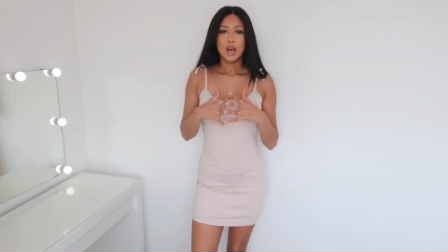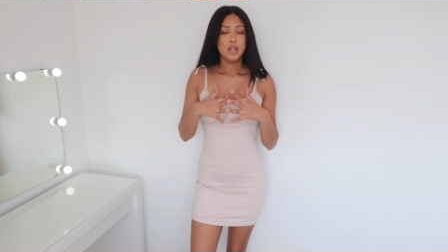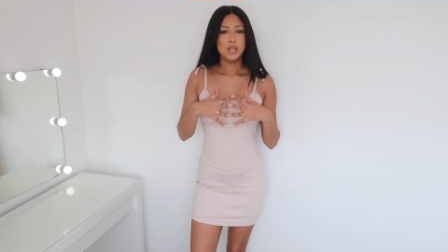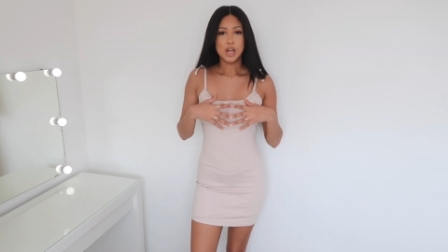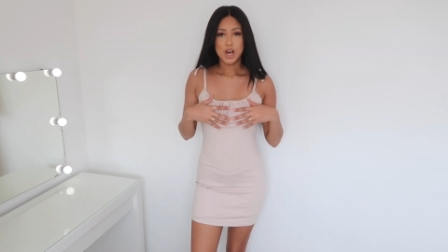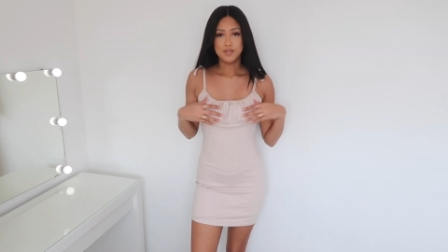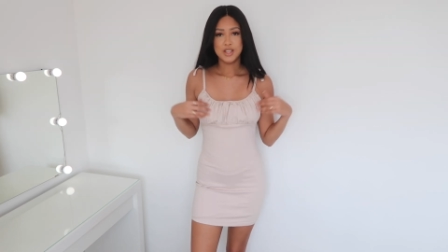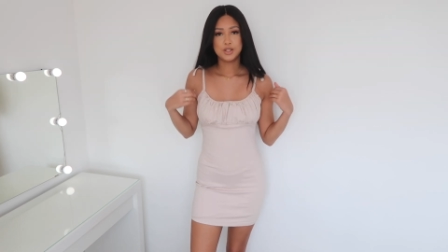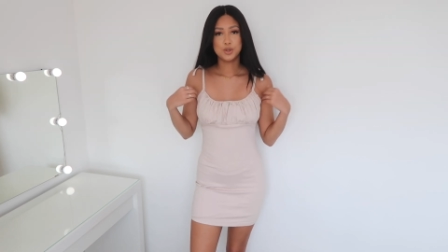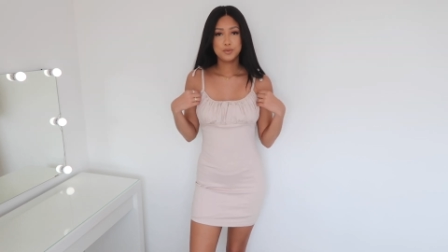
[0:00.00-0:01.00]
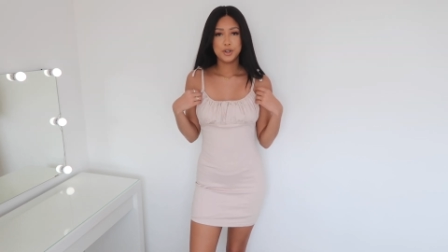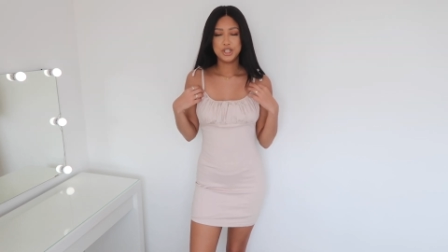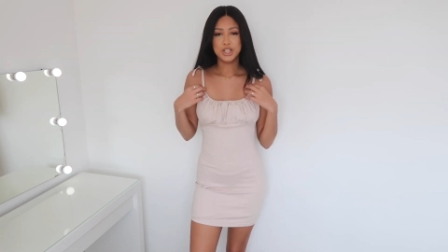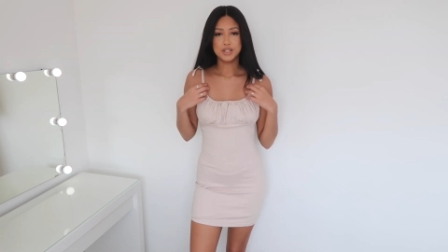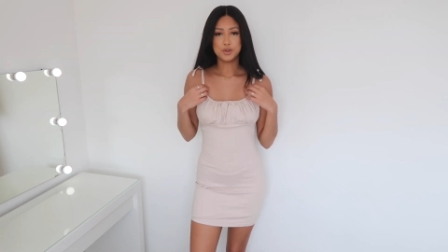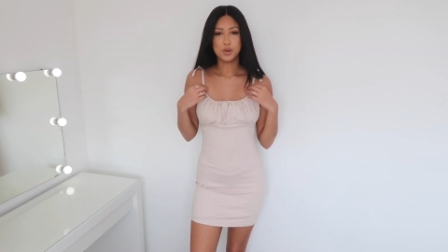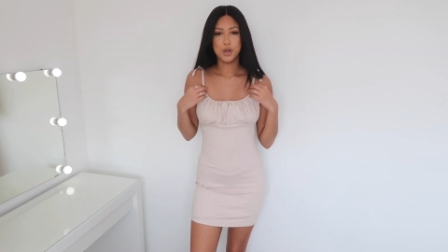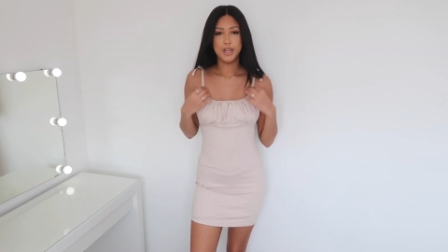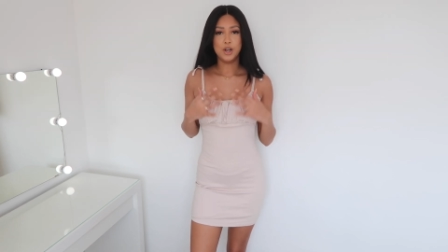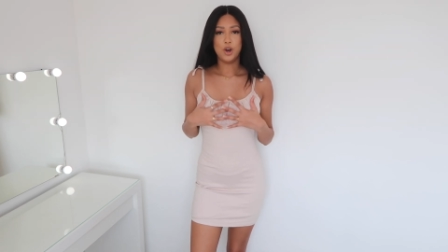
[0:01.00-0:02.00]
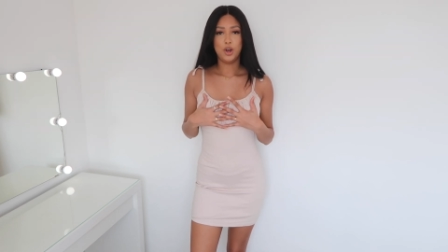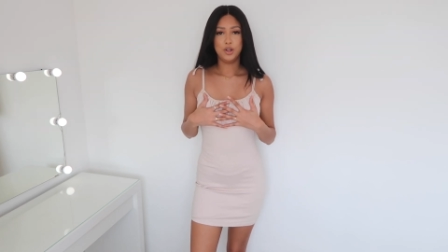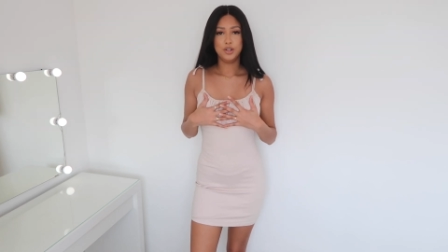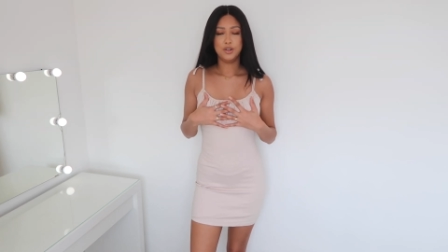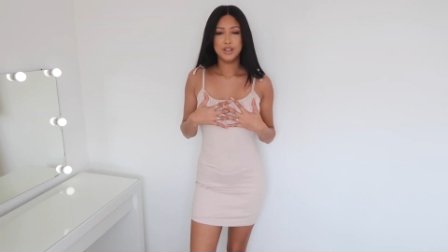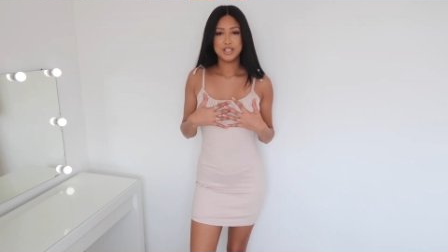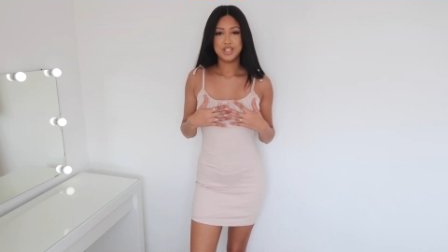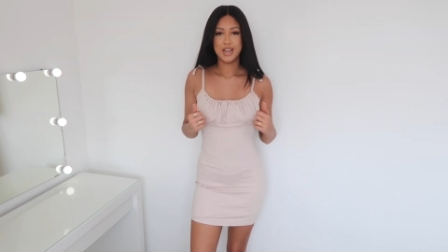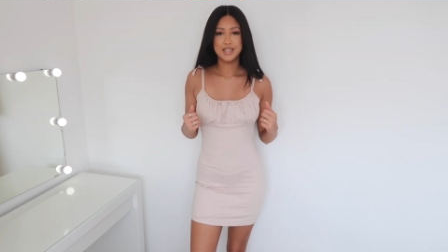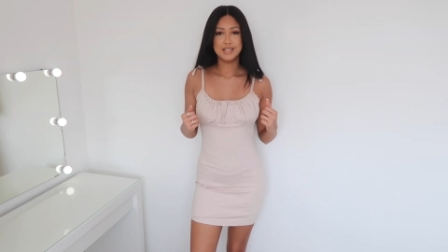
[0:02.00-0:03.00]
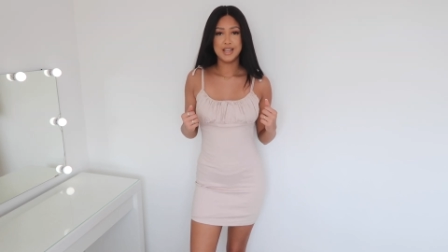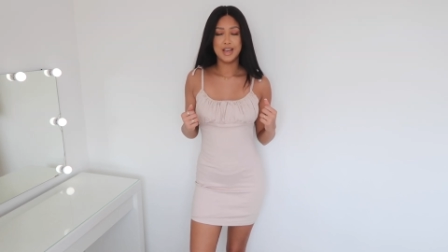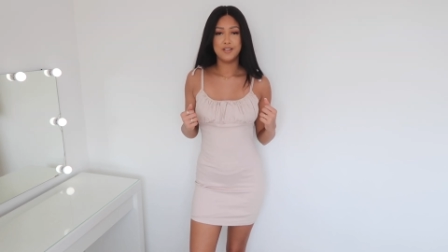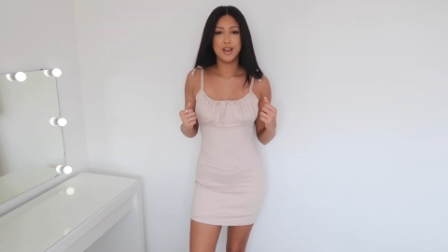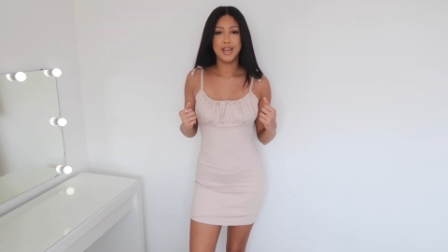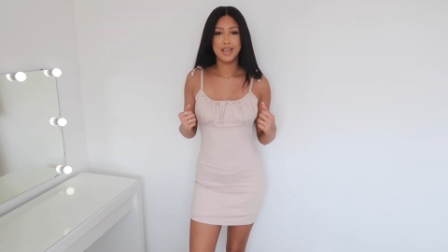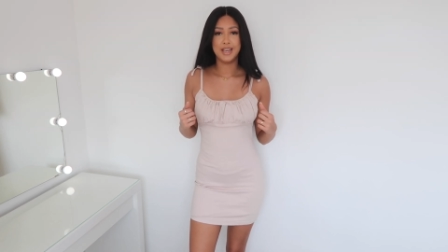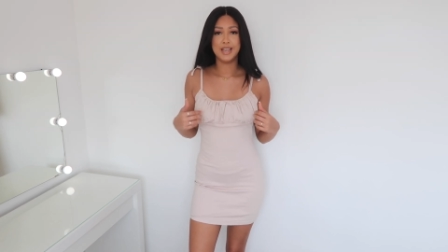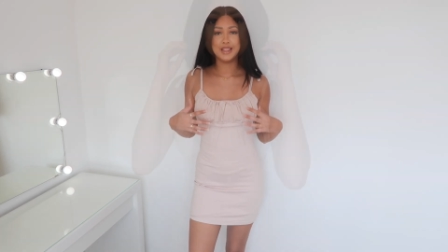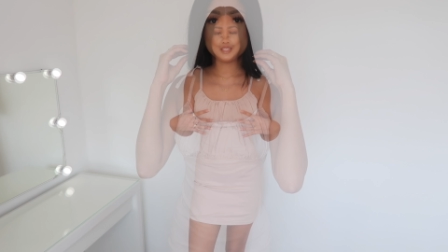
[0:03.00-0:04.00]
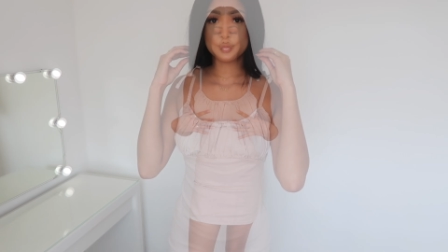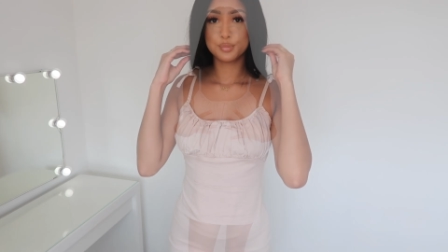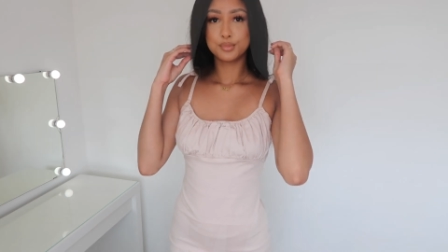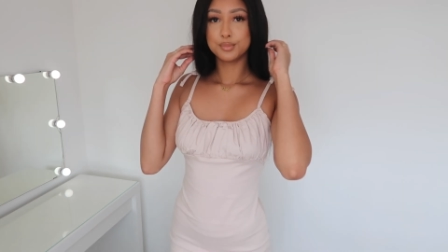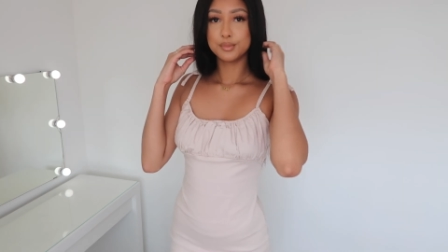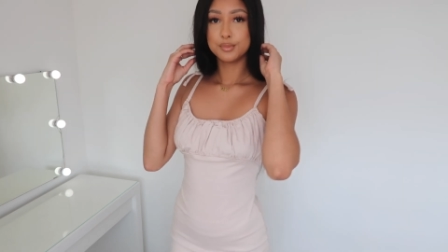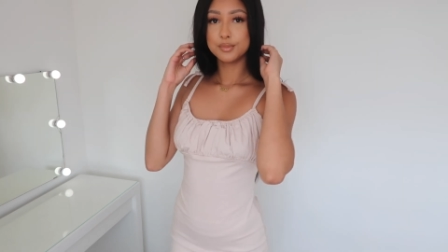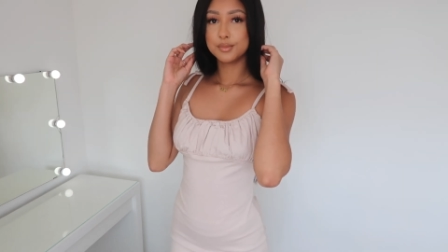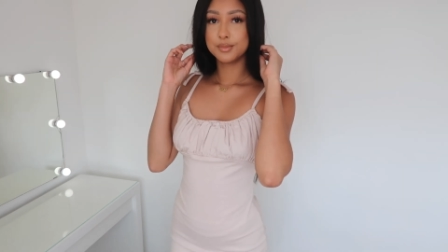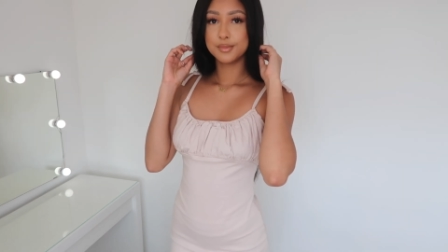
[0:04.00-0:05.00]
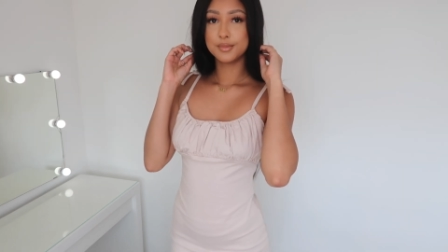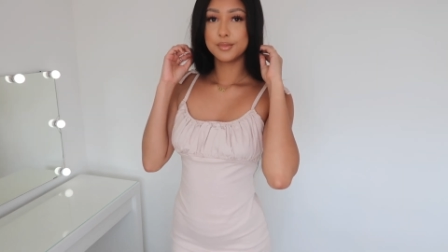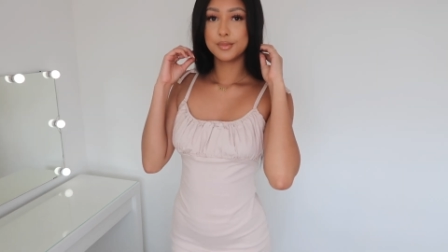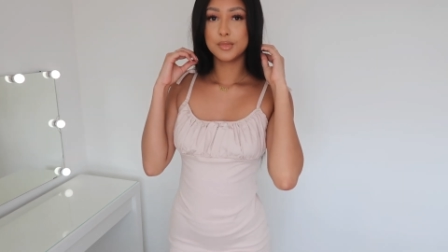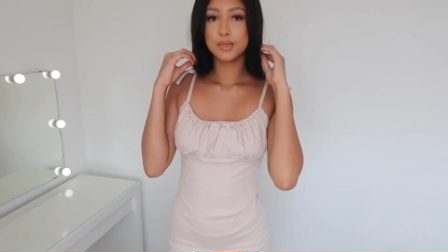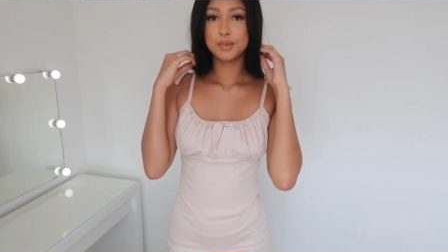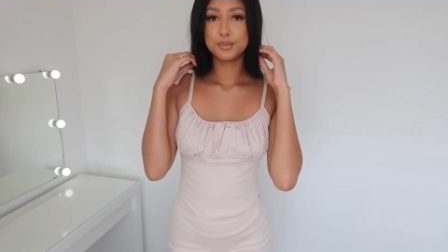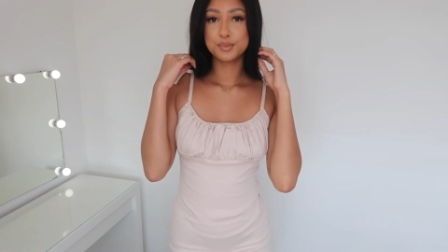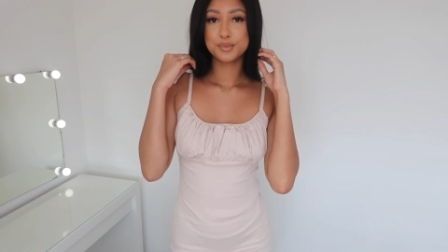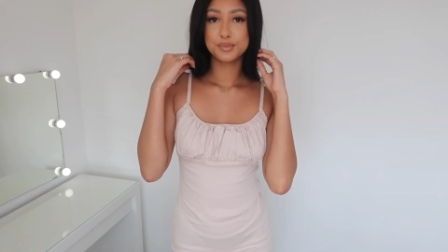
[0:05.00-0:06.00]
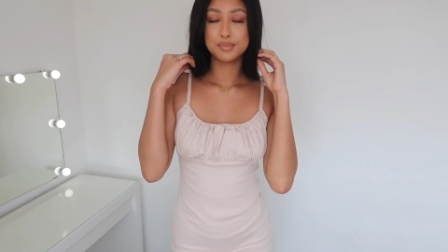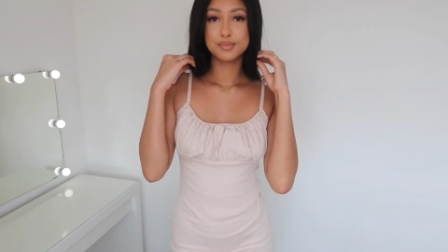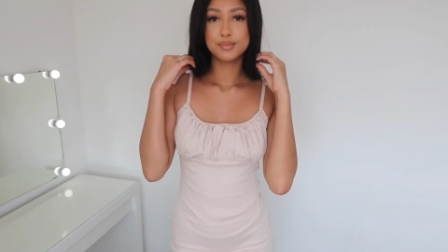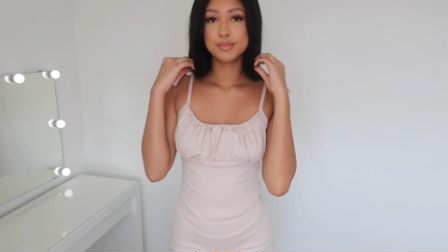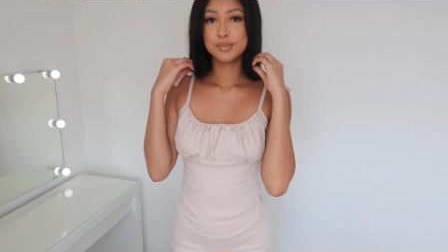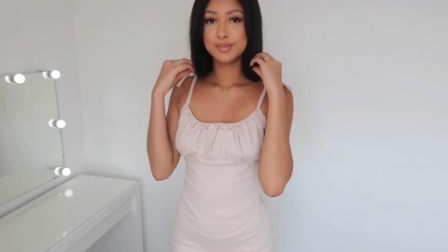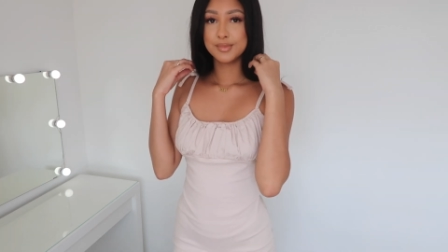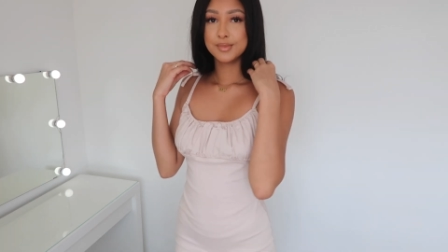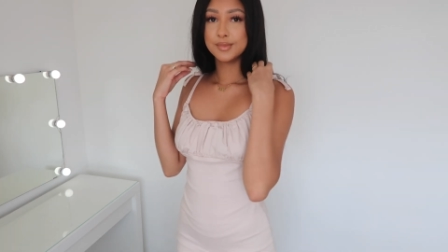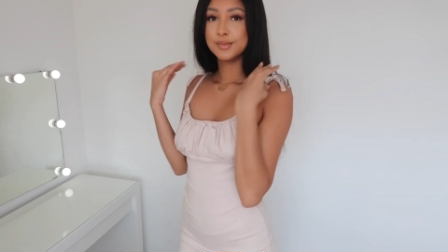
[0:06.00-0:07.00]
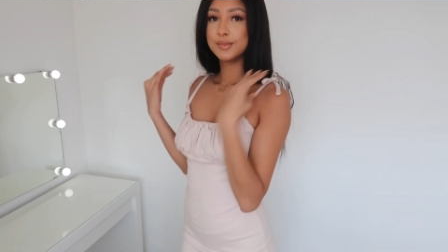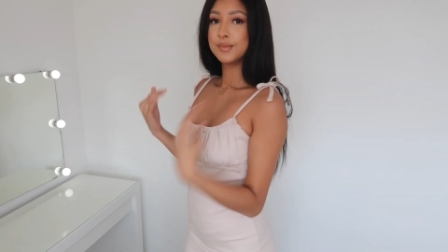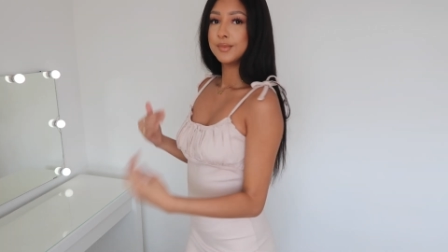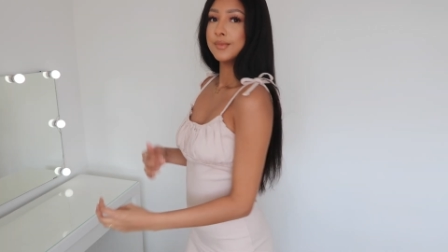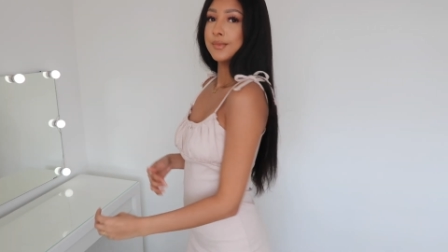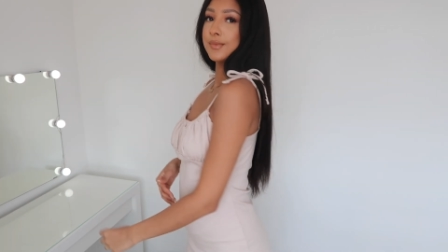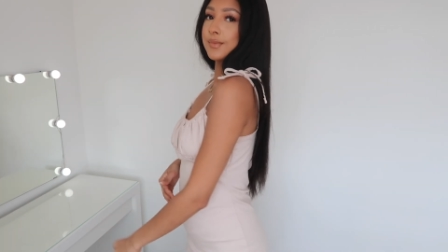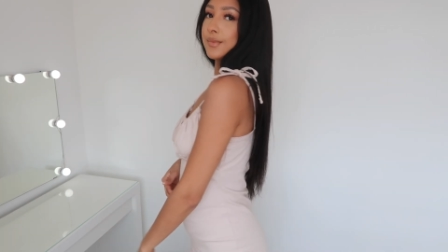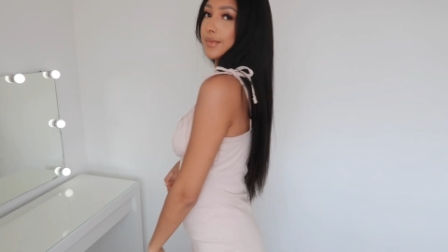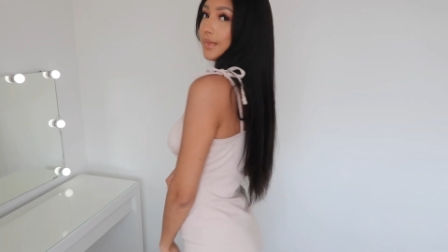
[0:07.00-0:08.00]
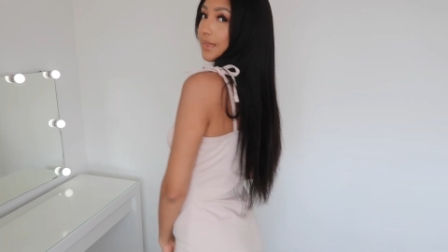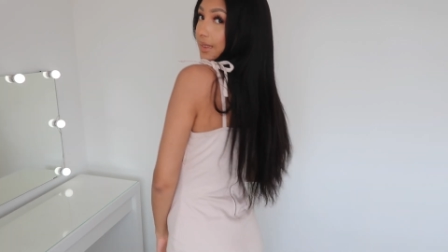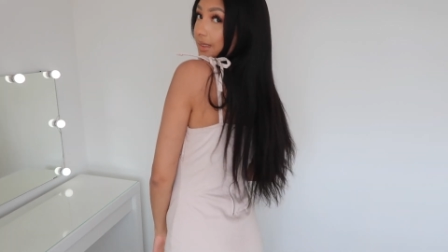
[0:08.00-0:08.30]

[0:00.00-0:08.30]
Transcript: I love this sort of ruching it's got going on on the chest area here this is very trendy right now it's almost like that milkmaid vibe